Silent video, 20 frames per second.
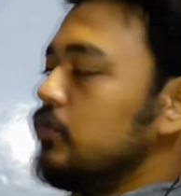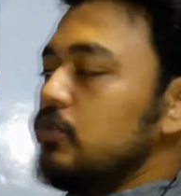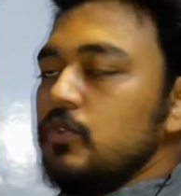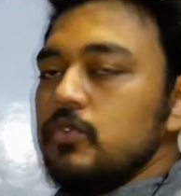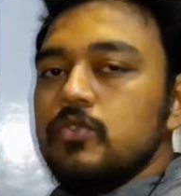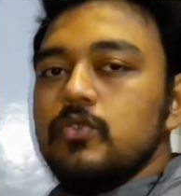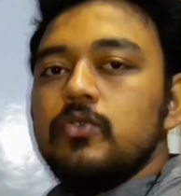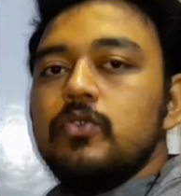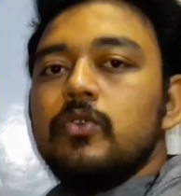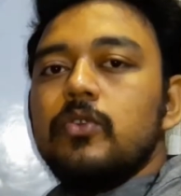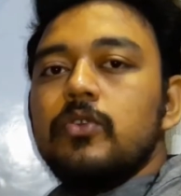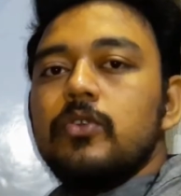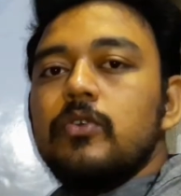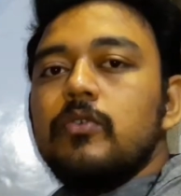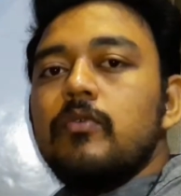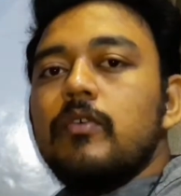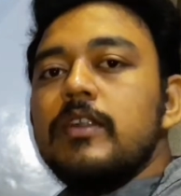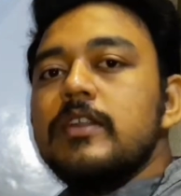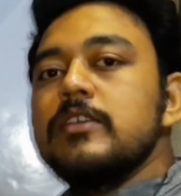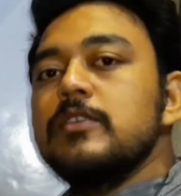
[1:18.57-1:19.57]
those who don't know
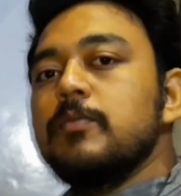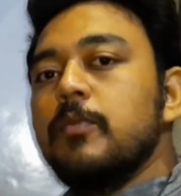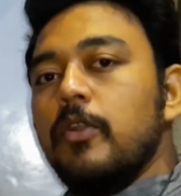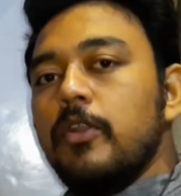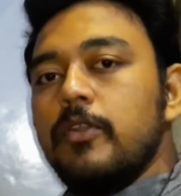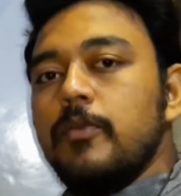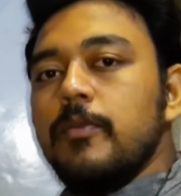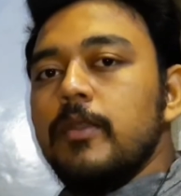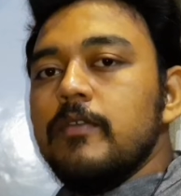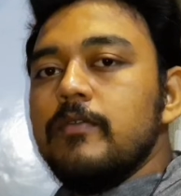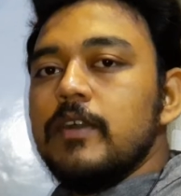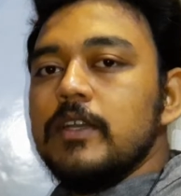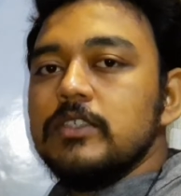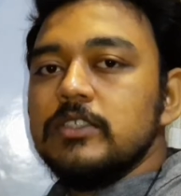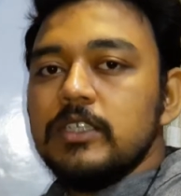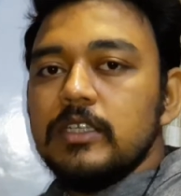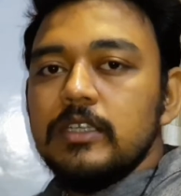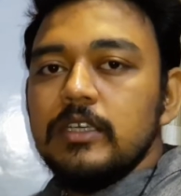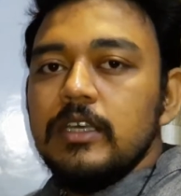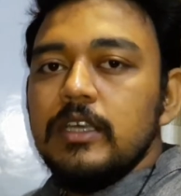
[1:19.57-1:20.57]
what is polynomial
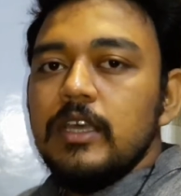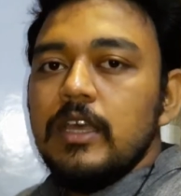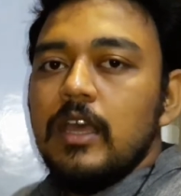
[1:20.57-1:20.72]
function